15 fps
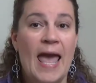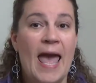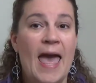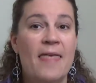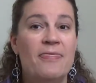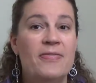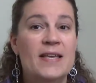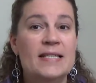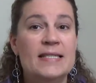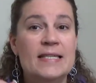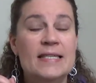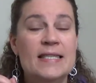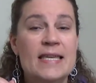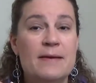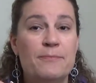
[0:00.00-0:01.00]
And this
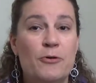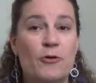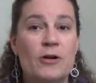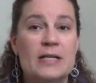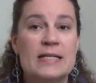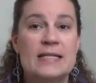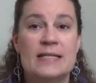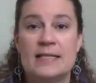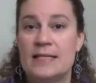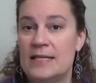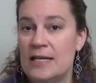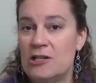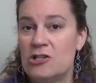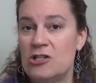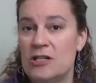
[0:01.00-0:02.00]
is the important
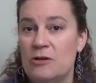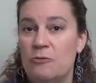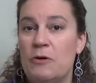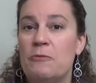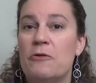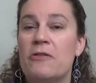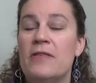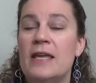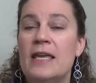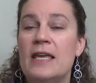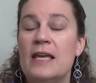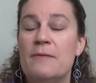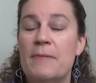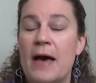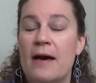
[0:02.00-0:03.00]
distinction when we're
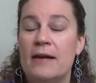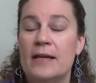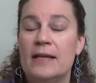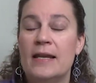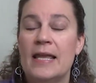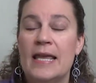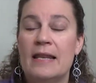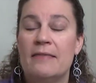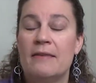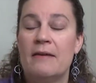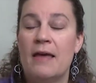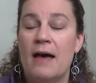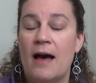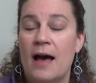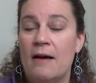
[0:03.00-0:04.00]
thinking about it in
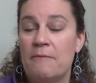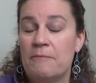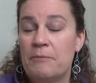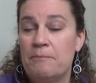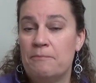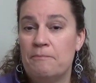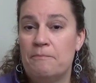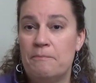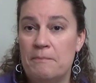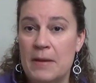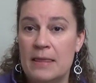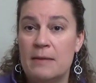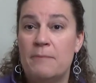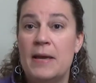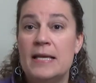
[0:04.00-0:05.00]

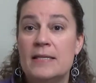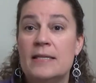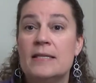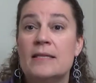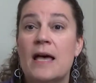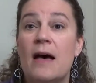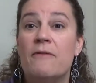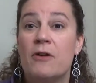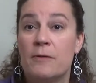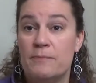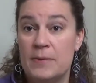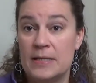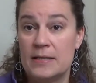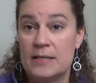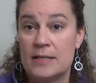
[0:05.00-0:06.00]
the basis of our
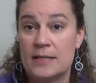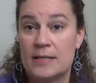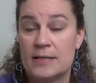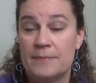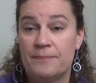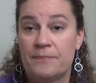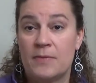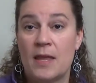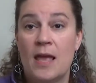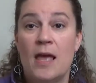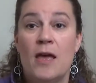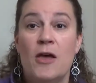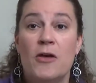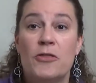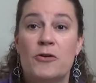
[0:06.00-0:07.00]
business.
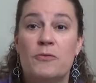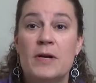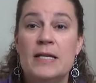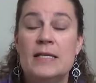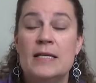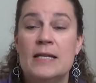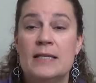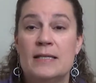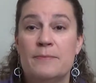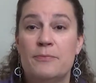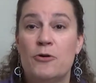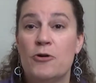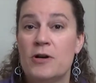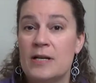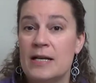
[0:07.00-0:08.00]
The reason it's
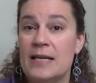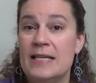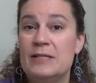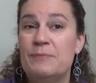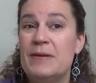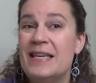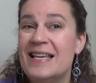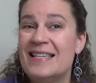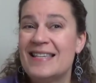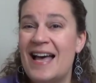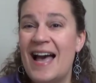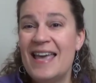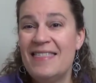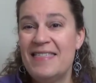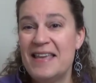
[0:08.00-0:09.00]
important is because
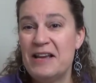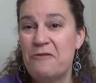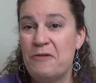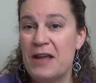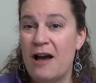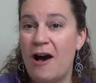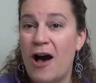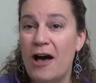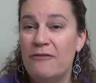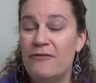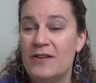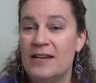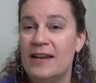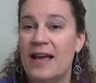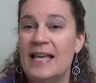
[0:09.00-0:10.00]
I think we
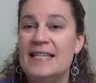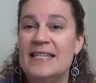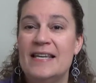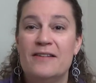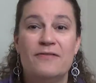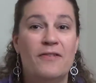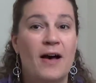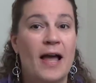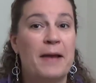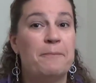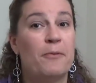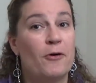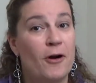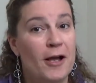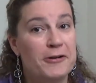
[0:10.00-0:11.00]
often identify
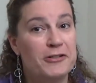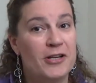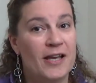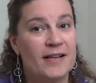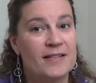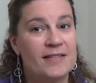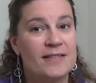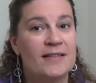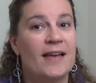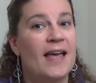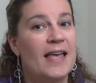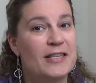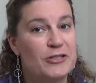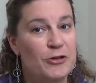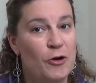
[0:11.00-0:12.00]
projects
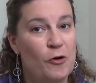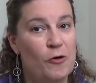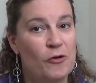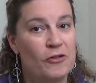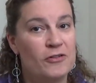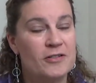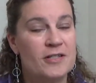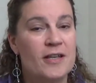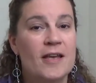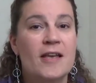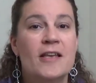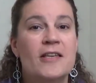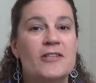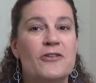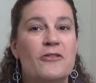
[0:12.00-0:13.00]
as goals
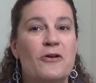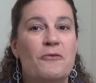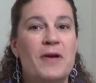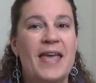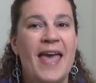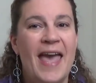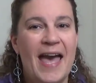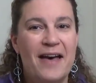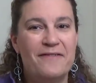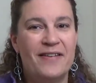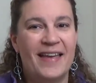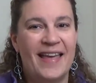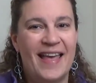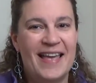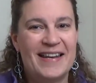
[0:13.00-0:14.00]
so that we have
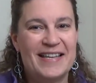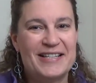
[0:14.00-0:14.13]
an